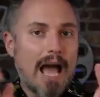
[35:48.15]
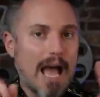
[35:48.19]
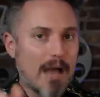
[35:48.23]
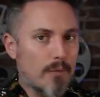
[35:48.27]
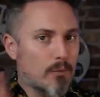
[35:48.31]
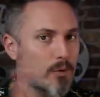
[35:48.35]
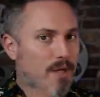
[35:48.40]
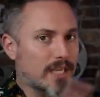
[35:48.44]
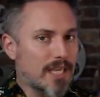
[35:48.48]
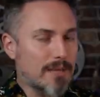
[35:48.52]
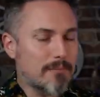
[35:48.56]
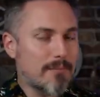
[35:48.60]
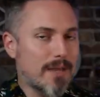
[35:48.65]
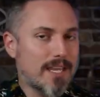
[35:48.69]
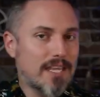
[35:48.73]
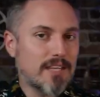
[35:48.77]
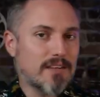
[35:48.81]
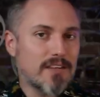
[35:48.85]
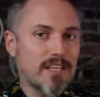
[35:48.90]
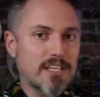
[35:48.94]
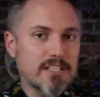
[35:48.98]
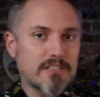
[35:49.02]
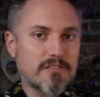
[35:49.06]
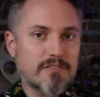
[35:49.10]
I will keep
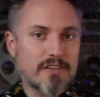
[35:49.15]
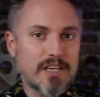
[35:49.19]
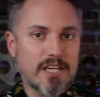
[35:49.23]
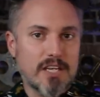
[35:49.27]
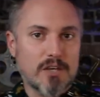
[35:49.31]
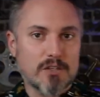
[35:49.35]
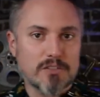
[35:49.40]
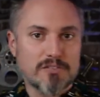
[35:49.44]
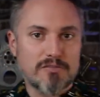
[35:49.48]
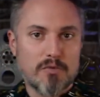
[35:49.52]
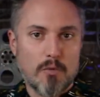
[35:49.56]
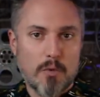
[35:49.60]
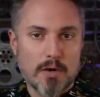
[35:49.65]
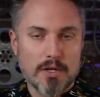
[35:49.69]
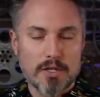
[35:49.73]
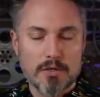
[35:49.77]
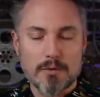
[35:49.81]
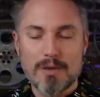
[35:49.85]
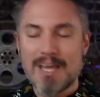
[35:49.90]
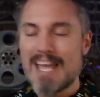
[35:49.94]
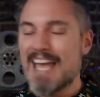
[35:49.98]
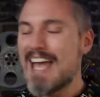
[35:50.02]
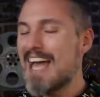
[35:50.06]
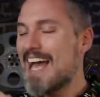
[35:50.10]
making these videos for
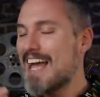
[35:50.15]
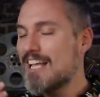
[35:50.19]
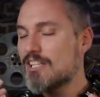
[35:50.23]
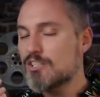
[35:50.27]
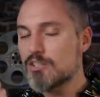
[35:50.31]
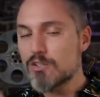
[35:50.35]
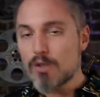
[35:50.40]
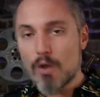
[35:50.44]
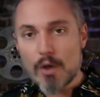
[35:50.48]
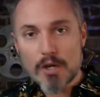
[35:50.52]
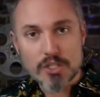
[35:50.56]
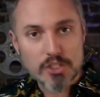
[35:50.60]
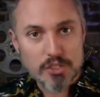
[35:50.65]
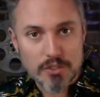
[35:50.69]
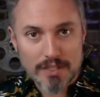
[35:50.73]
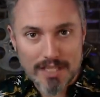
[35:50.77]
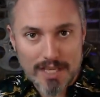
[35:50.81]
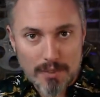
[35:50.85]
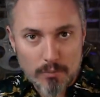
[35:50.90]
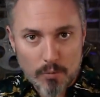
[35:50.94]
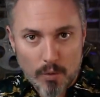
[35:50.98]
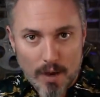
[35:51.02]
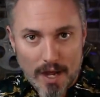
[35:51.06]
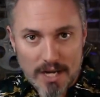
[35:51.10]
you as long as you
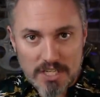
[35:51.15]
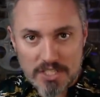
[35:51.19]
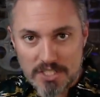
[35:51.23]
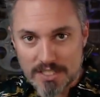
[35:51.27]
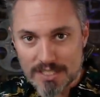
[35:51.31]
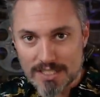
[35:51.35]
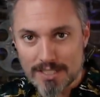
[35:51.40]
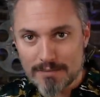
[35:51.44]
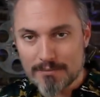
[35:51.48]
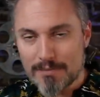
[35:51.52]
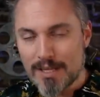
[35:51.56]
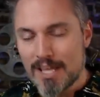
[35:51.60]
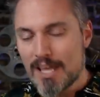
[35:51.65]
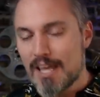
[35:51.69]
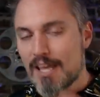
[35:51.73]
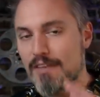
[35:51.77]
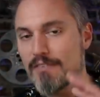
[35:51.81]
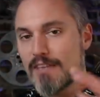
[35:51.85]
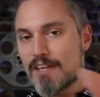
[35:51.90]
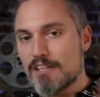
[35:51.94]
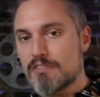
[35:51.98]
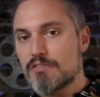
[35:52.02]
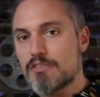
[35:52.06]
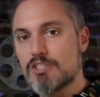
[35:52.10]
keep watching them.
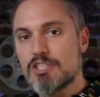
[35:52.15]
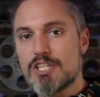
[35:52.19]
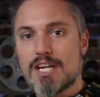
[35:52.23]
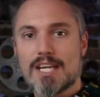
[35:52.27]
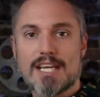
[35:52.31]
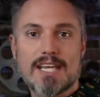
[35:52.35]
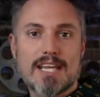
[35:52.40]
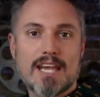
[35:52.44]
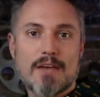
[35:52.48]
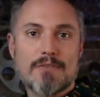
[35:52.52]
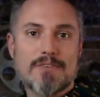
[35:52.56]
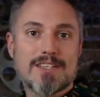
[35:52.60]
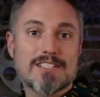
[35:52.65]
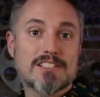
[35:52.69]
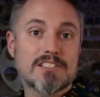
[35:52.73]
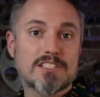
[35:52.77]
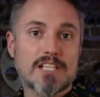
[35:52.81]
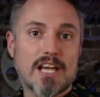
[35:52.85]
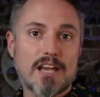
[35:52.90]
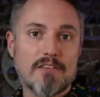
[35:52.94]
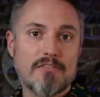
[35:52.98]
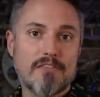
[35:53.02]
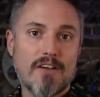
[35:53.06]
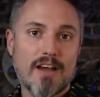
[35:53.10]
Thanks for checking out this
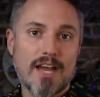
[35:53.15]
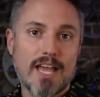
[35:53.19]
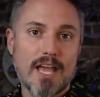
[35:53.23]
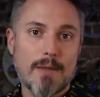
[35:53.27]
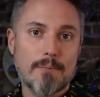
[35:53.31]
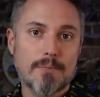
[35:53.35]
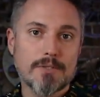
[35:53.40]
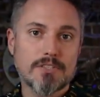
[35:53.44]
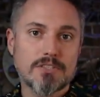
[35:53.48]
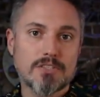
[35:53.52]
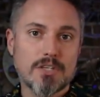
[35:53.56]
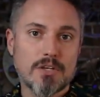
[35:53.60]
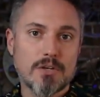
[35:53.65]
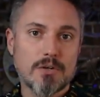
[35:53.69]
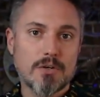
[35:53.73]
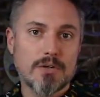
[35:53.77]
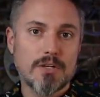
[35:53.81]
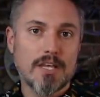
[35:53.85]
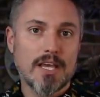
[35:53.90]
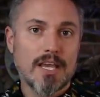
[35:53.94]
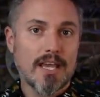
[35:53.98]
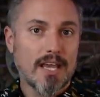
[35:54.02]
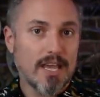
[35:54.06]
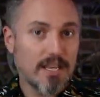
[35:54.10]
sci-fi
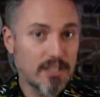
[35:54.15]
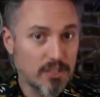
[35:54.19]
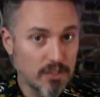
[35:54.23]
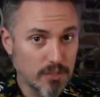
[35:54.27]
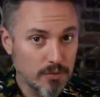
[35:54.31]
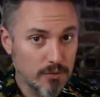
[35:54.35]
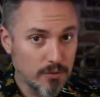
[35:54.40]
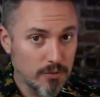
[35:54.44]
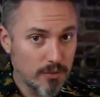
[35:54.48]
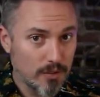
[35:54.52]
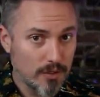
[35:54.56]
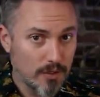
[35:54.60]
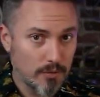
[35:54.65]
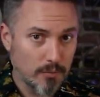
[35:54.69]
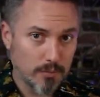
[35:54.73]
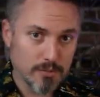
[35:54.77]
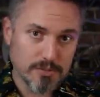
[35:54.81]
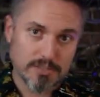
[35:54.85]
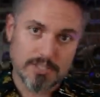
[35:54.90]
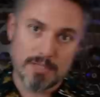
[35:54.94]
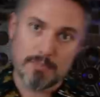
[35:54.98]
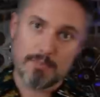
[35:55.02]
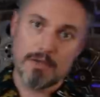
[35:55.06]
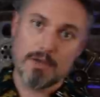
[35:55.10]
episode, and you will
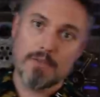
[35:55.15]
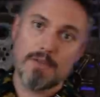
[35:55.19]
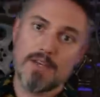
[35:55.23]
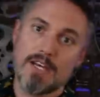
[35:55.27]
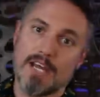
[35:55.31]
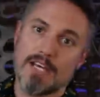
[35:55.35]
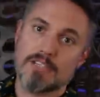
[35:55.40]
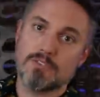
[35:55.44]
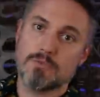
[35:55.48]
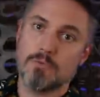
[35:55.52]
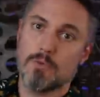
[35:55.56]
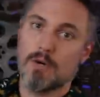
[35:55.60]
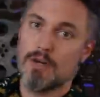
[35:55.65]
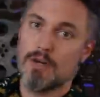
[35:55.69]
We'll see me on the next